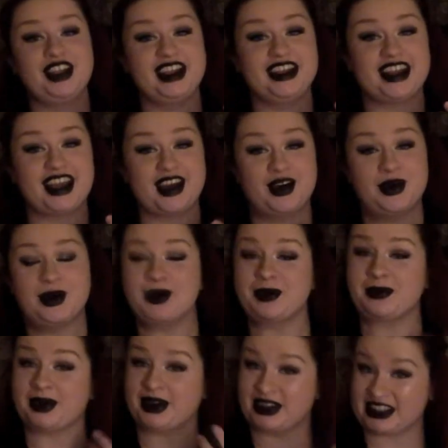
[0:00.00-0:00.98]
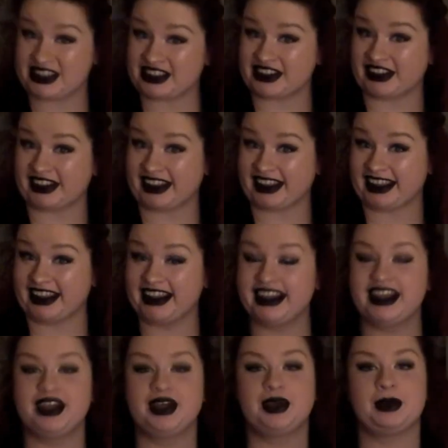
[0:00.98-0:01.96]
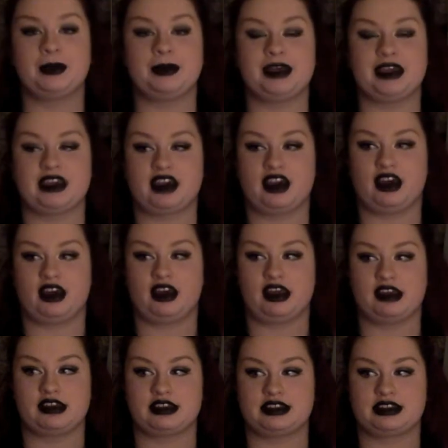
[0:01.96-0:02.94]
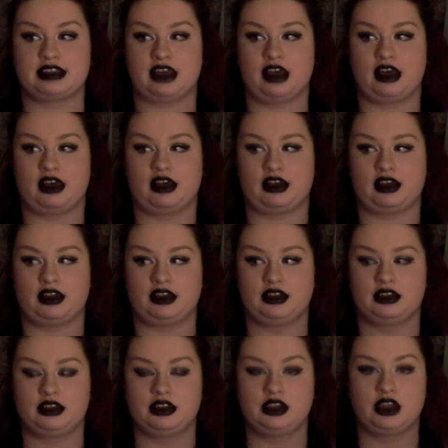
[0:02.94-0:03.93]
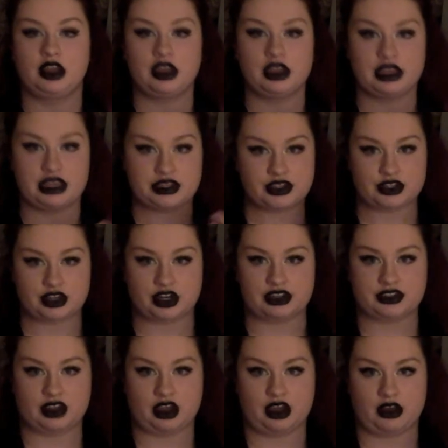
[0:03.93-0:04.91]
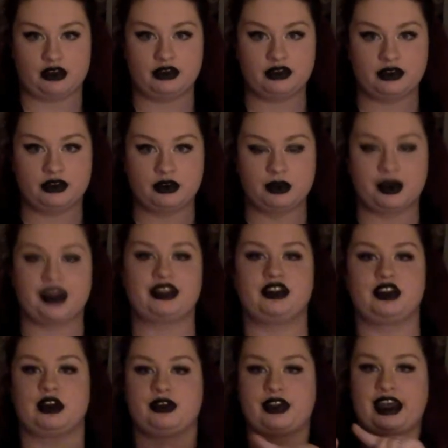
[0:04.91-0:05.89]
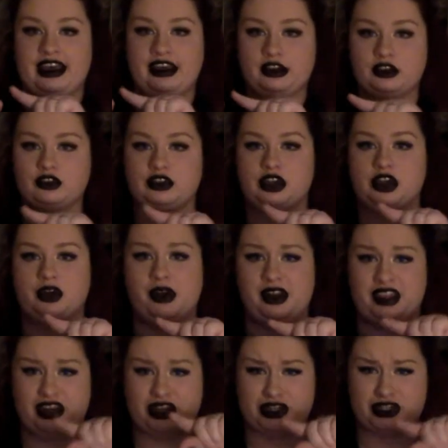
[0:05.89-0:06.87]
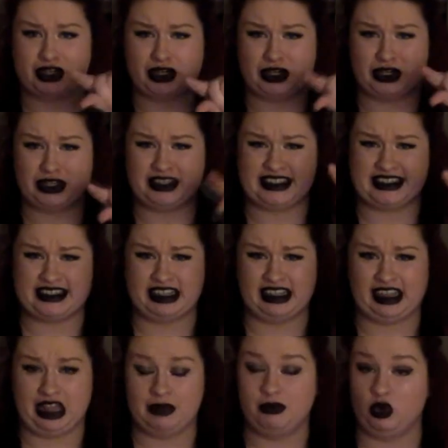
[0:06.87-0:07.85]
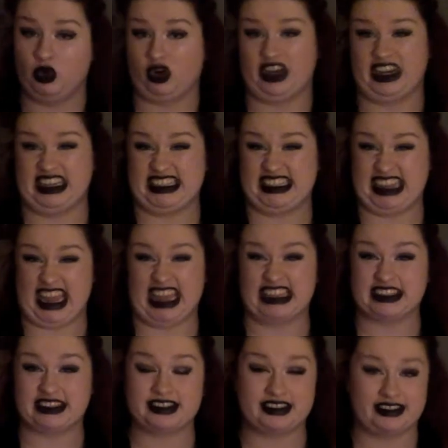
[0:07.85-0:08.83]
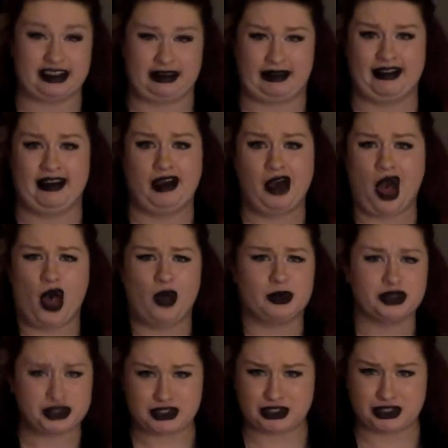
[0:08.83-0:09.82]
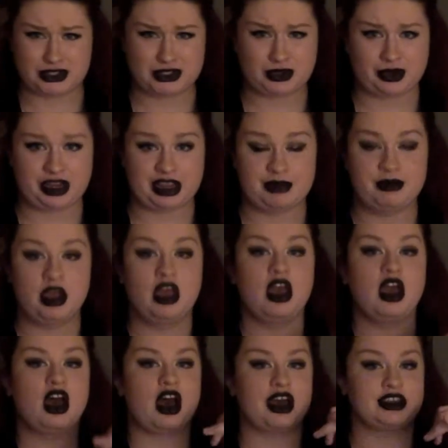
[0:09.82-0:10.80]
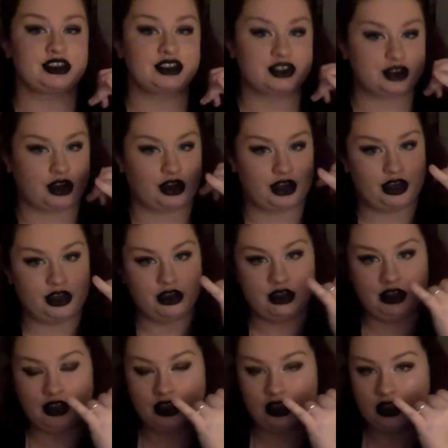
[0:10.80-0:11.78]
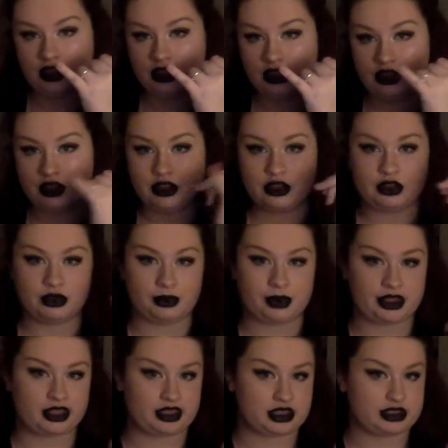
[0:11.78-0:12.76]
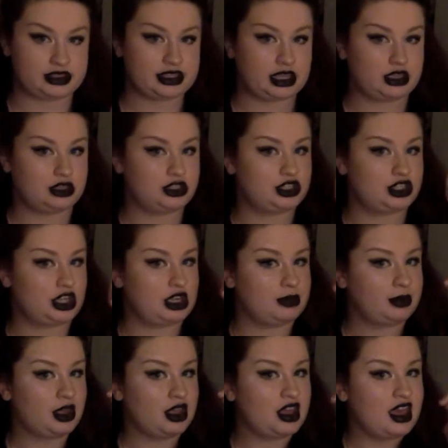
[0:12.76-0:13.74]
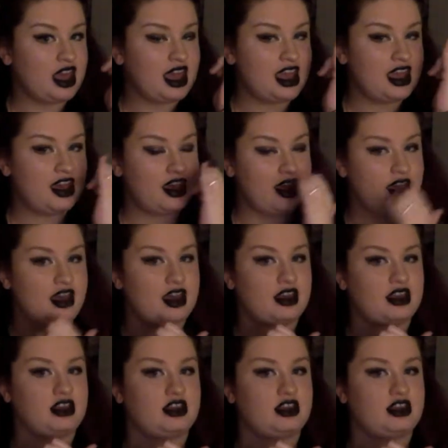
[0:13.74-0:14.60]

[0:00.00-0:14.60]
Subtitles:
Now, personally, because he starts off with, the held note and then it turns into like a more intense, like, almost a scream, I start with this hand shape, and